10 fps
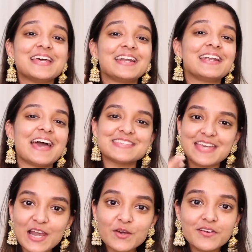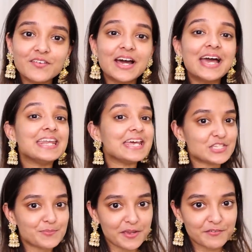that it has aloe vera and
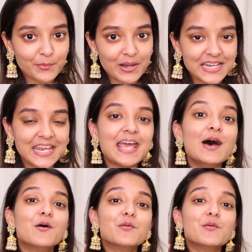SPF 20,